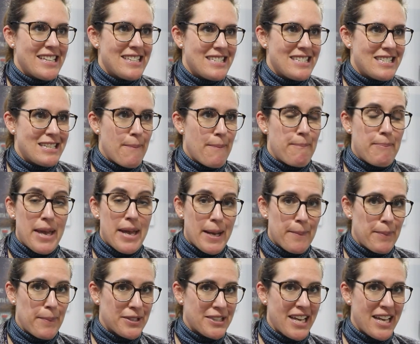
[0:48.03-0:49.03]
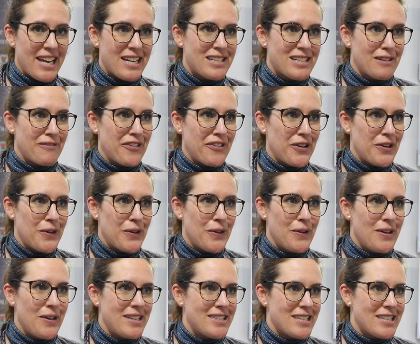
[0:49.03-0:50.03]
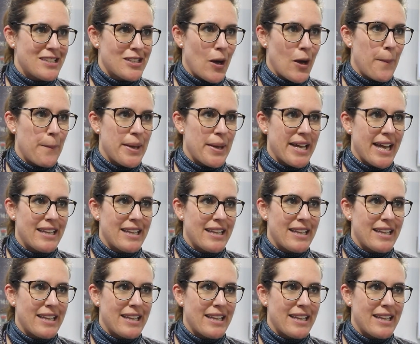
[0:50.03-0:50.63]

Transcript: this is a big potential for you. It's a topic